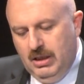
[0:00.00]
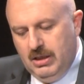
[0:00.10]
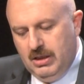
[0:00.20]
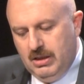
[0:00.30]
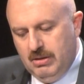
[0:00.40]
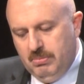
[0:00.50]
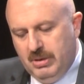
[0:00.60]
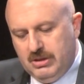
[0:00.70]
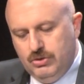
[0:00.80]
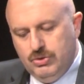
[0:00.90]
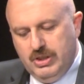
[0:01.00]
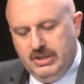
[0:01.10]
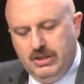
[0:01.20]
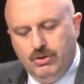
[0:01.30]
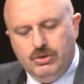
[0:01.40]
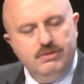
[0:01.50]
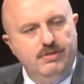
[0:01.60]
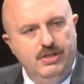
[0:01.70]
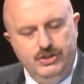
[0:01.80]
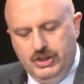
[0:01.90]
but usually they don't
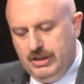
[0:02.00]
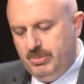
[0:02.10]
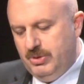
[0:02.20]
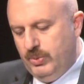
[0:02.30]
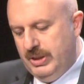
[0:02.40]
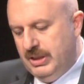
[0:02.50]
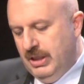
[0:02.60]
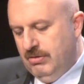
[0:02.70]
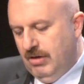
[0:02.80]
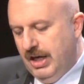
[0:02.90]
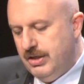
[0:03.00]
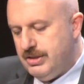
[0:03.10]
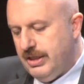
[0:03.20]
differentiate between violence